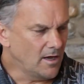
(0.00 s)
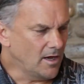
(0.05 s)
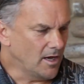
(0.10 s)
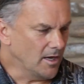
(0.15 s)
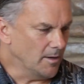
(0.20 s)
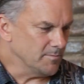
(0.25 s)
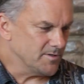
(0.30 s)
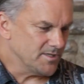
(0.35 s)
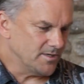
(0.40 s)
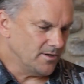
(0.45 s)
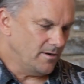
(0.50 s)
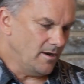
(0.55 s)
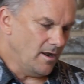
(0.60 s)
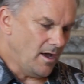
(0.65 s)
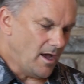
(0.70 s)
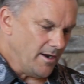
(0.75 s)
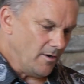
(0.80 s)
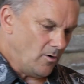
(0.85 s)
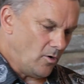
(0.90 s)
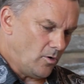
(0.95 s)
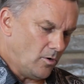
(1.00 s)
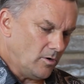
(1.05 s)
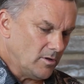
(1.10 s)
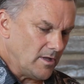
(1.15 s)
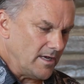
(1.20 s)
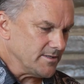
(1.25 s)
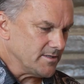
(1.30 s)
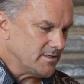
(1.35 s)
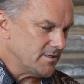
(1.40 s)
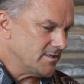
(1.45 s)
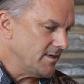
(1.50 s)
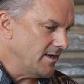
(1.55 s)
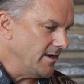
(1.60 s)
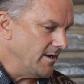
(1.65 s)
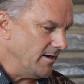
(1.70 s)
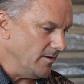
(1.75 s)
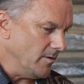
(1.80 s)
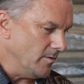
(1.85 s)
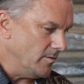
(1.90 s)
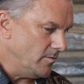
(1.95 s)
So not a whole lot to
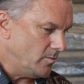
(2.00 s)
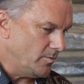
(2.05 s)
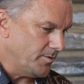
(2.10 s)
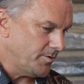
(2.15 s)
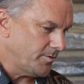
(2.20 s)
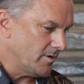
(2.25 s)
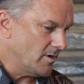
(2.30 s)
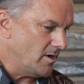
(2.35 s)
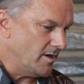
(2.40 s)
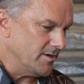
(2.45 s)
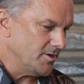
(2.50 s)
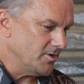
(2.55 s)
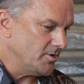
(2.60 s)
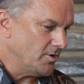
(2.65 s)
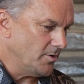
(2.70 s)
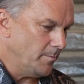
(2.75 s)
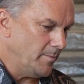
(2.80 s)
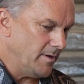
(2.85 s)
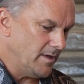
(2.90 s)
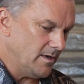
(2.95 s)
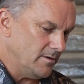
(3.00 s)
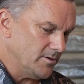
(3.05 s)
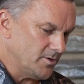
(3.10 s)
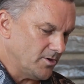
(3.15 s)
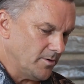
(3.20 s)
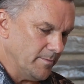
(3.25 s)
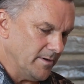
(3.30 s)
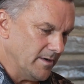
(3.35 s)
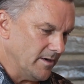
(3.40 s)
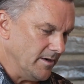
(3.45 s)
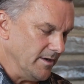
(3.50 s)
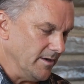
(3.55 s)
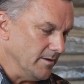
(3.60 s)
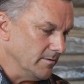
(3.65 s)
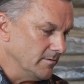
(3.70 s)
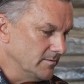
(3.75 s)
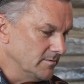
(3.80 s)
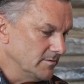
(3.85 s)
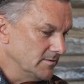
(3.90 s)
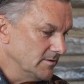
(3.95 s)
say with regard to
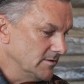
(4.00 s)
turbidity.